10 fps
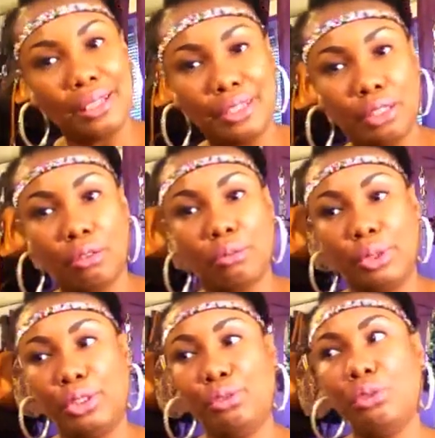You know,
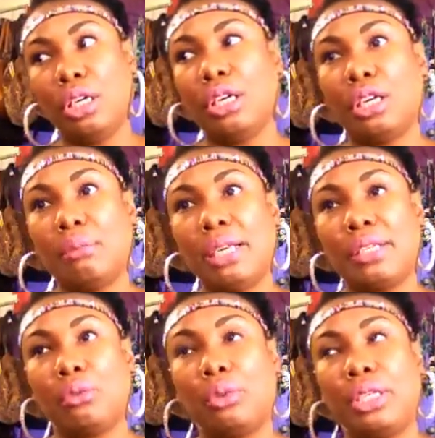when you uh, come out
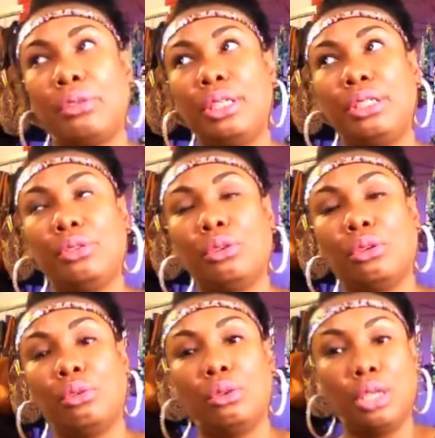of wearing your